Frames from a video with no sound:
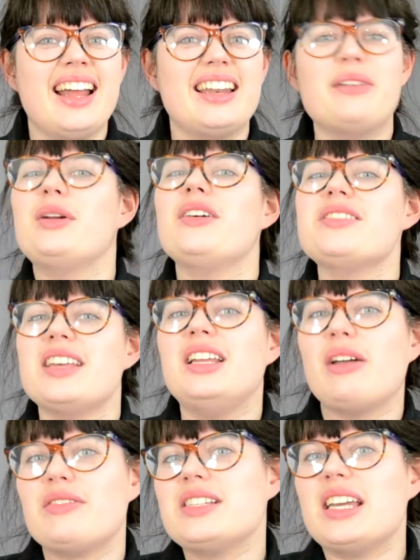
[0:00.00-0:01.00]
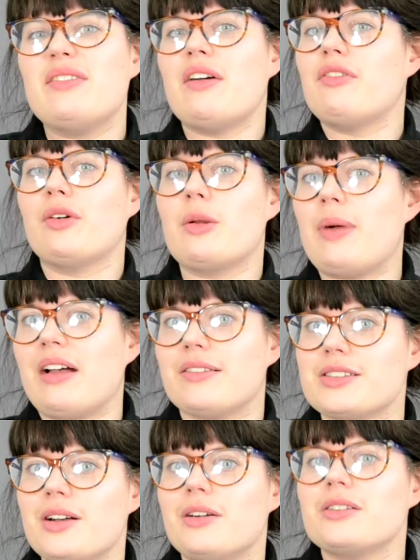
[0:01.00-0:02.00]
Now, we're not saying you have to give everyone a pair
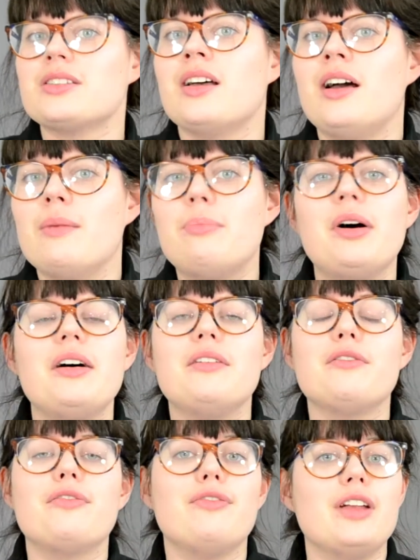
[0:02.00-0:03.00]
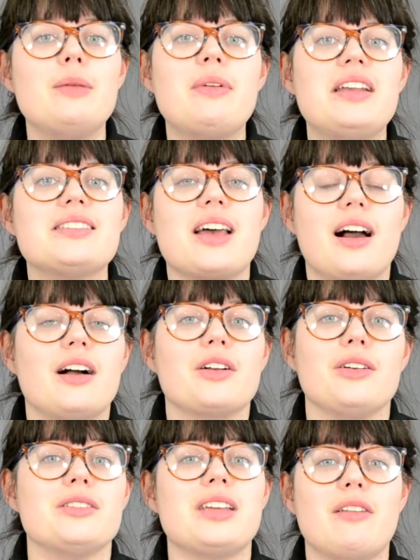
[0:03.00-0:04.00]
of socks, but freebies are
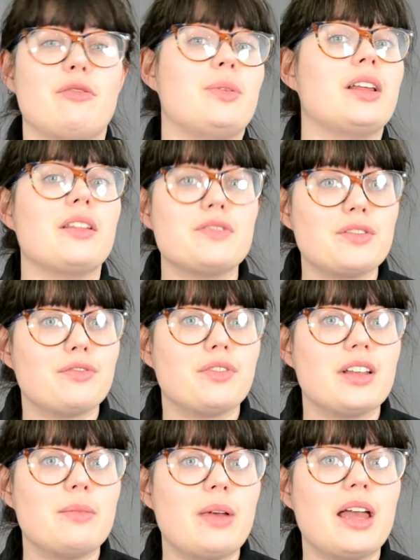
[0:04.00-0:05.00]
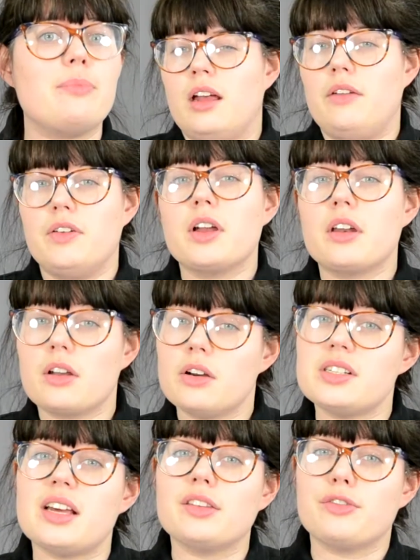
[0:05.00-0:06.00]
good. Everybody loves a freebie. If you're going to
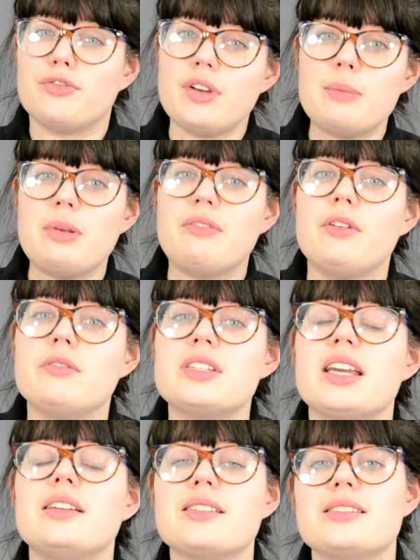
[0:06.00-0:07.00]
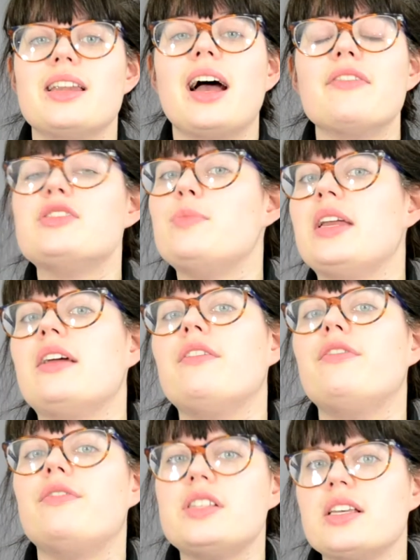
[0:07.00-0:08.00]
go down the freebie route, it doesn't have to be a
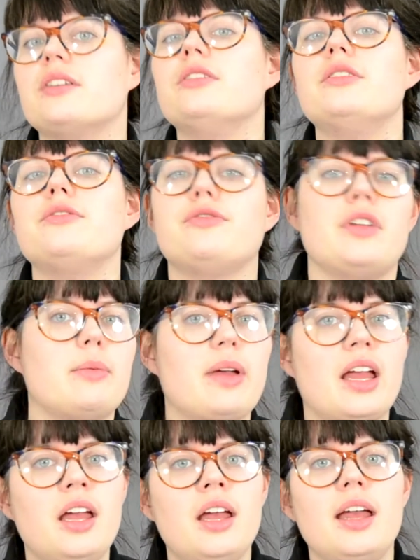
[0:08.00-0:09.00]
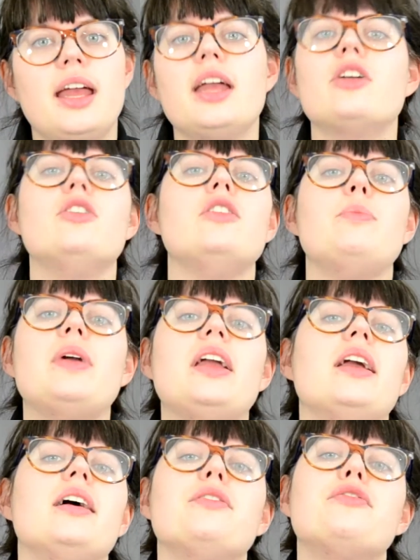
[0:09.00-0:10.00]
physical freebie. It could
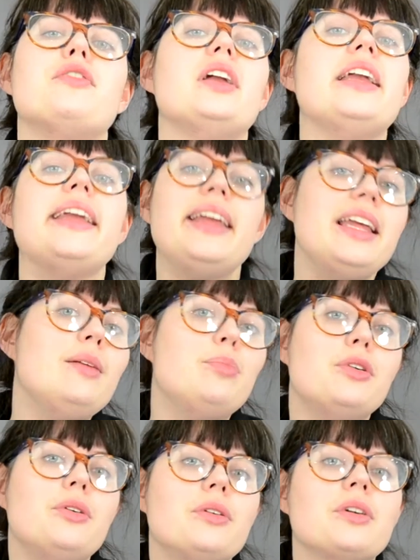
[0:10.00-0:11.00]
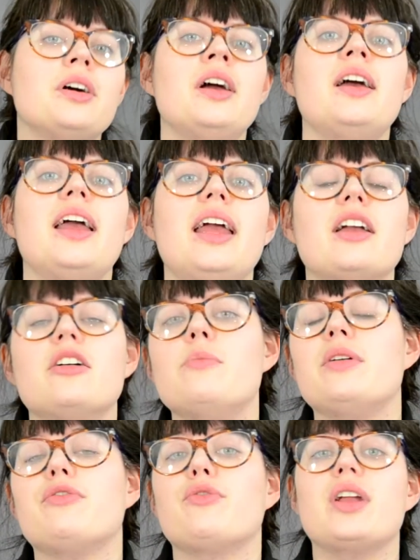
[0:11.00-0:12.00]
be a free ebook, it can
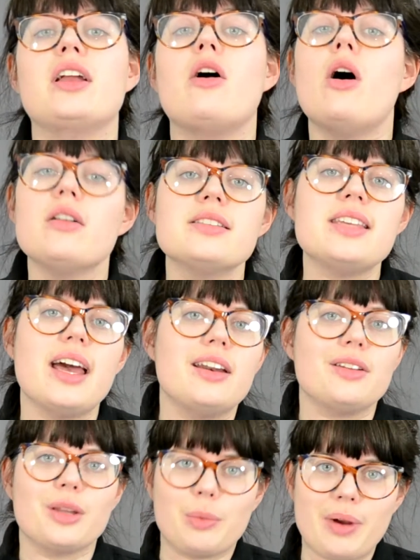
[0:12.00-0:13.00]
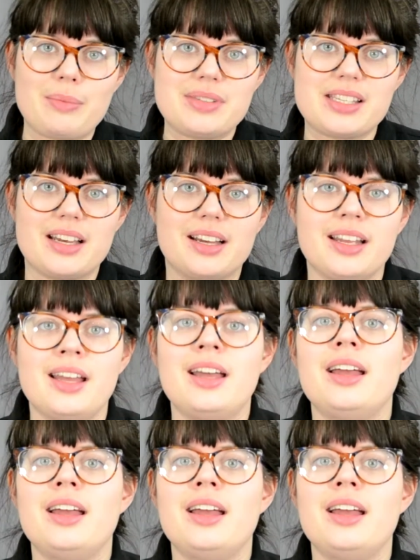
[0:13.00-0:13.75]
be free content on the website.